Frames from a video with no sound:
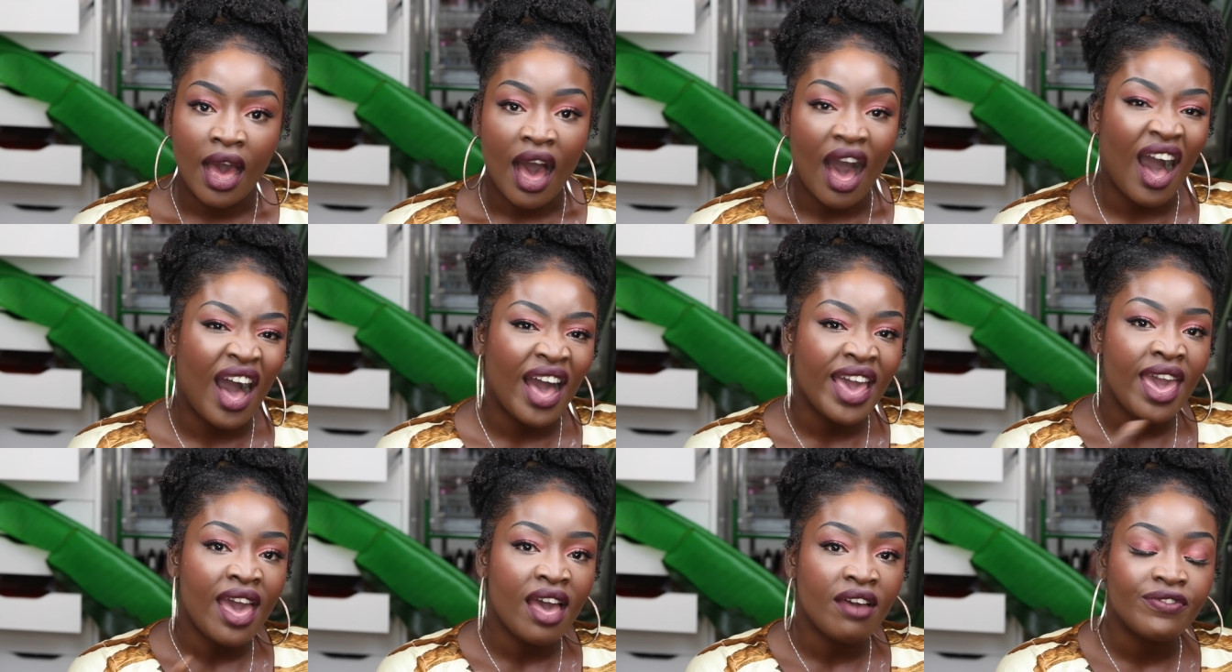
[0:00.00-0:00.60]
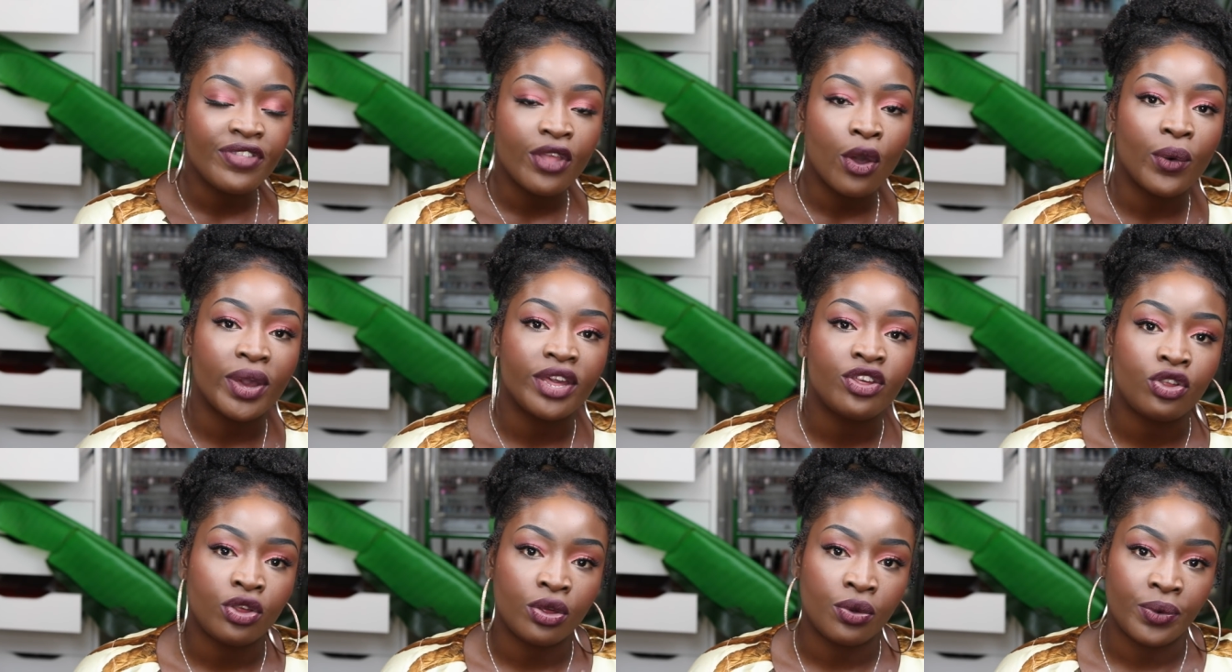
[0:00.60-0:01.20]
I have no
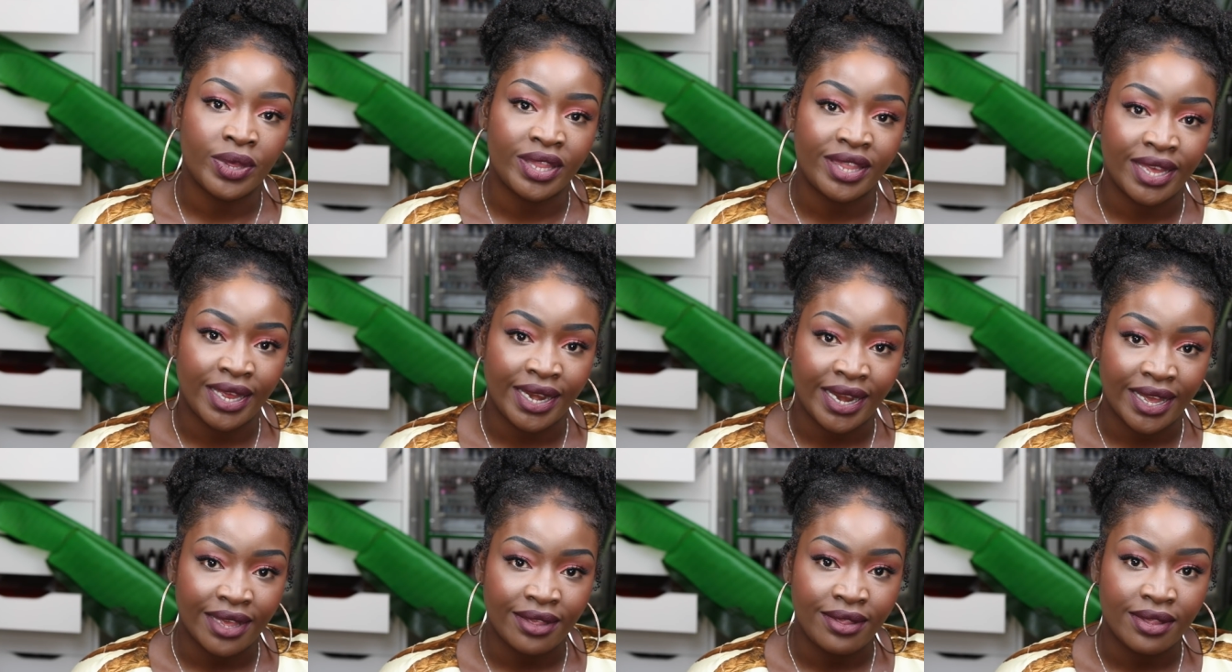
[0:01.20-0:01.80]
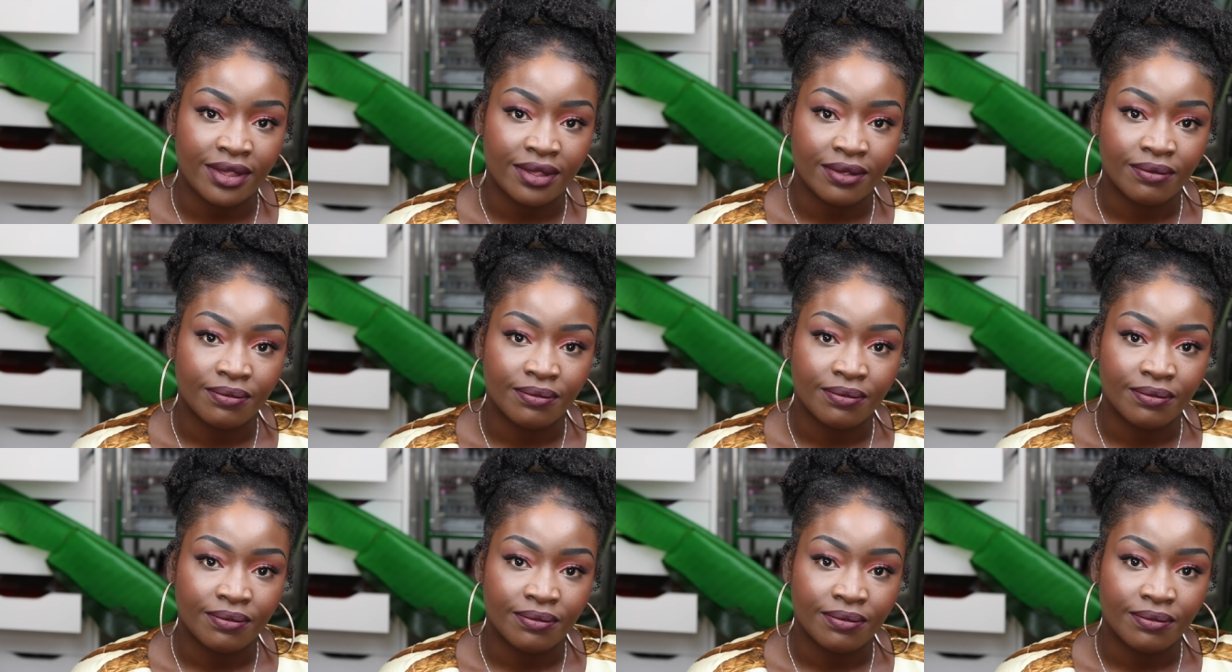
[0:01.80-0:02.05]
issue with Therese.